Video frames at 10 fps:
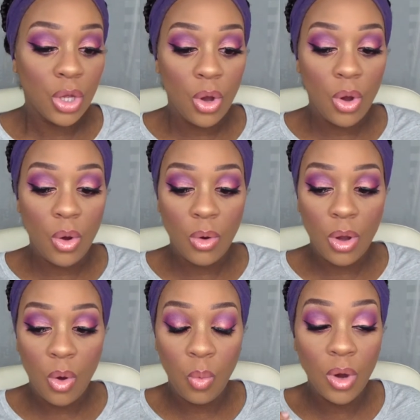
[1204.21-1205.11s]

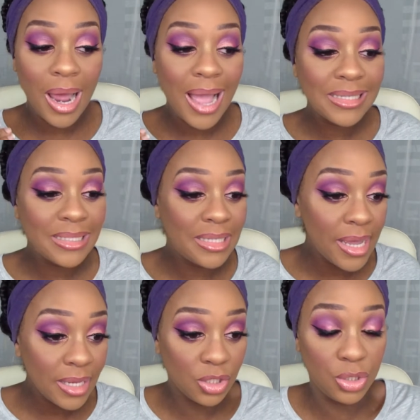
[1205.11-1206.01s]
So what I
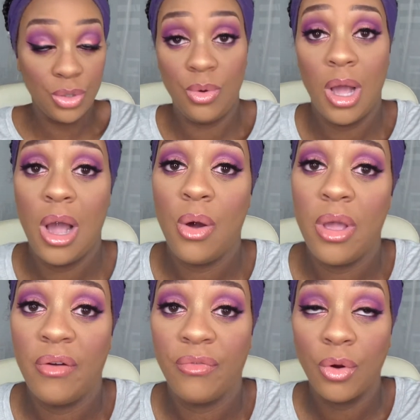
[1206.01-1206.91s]
did do,
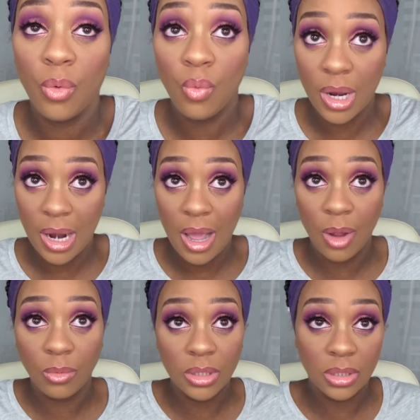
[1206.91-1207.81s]
however,
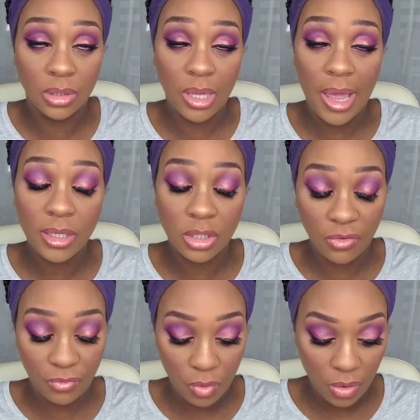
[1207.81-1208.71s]
when I was
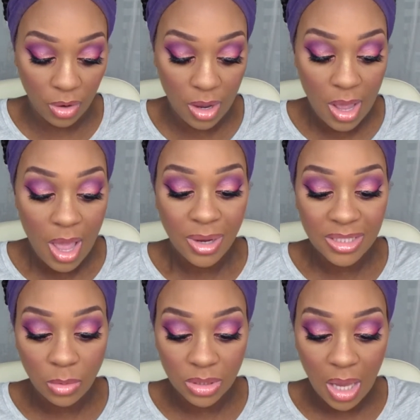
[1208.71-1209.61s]
at Sephora,
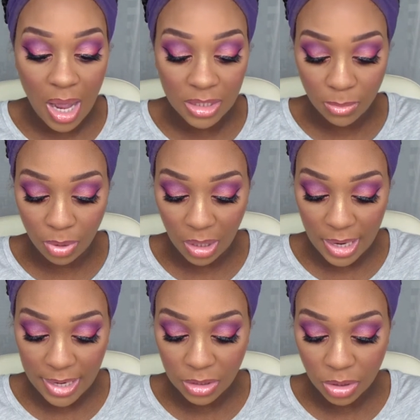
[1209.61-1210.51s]
because I was
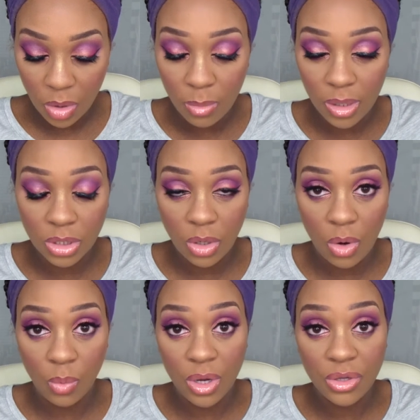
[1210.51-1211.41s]
contemplating so
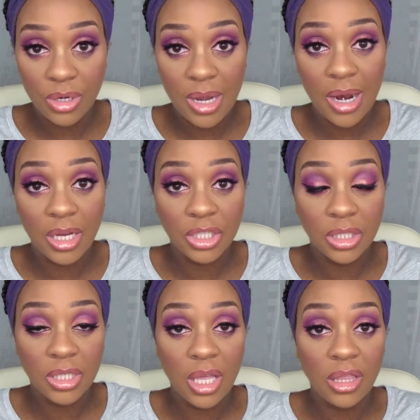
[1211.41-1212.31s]
much on whether or not
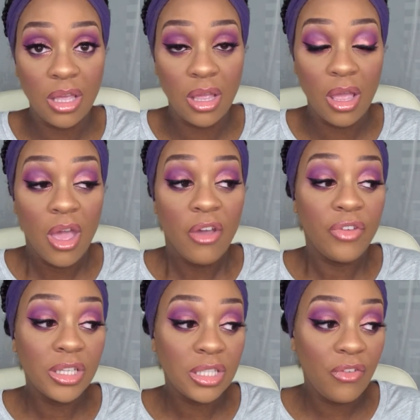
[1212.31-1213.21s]
I should take the
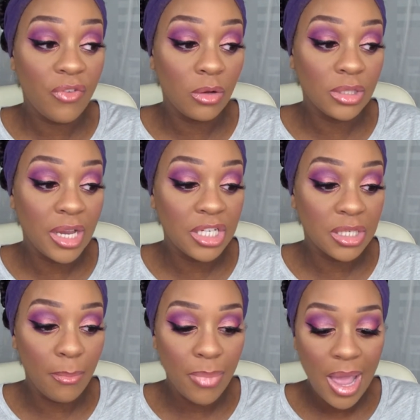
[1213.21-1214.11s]
Fenty
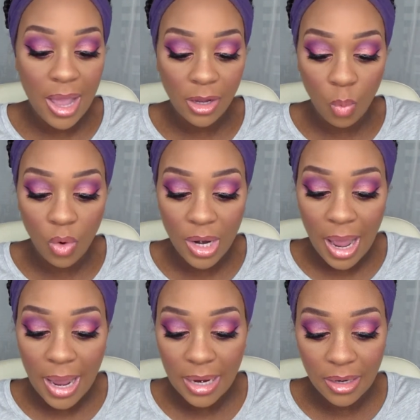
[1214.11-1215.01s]
foundation back,
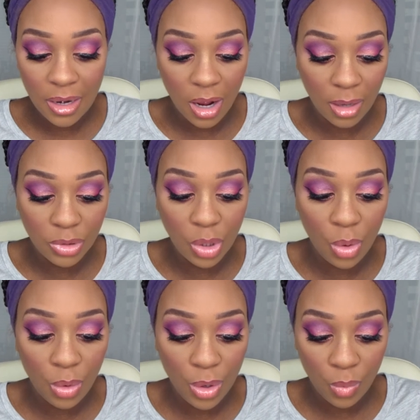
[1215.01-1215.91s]
what I ended
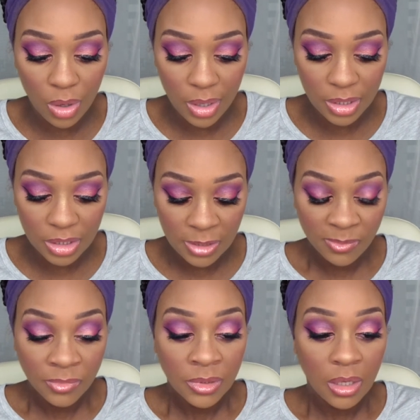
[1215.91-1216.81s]
up doing
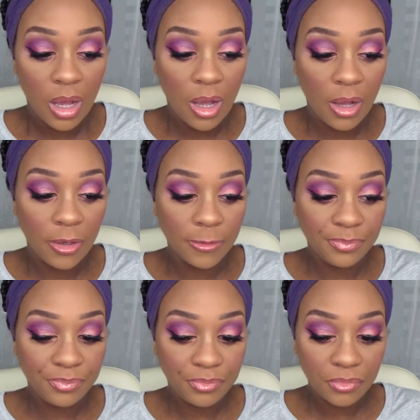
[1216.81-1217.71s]
was,
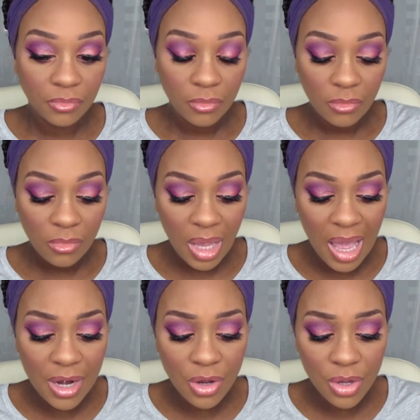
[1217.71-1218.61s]

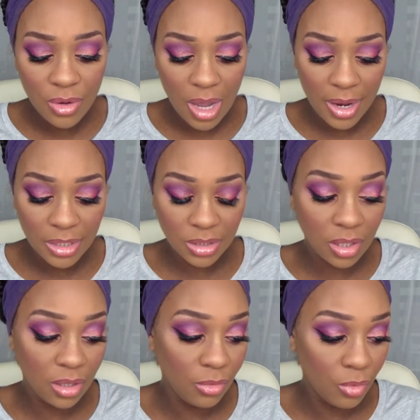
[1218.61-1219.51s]
I know you
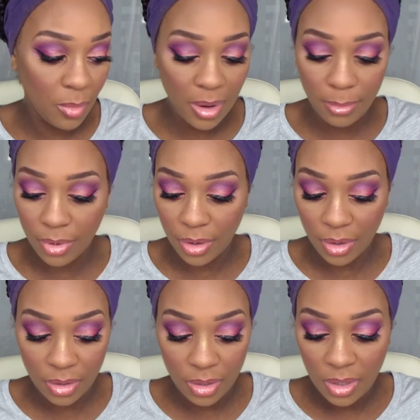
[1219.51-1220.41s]
guys
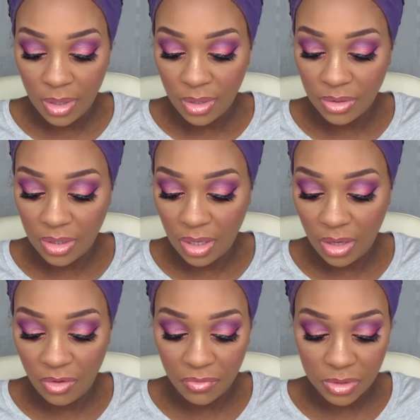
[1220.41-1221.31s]
remember
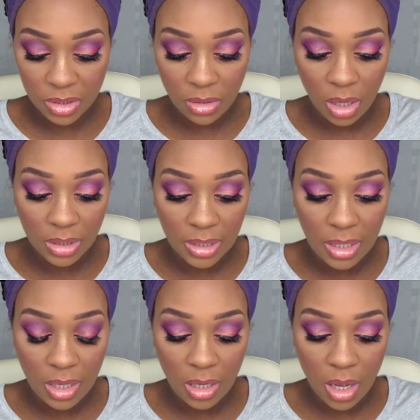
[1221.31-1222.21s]
the
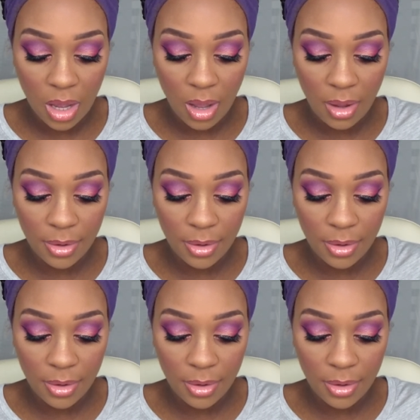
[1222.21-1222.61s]
Forsali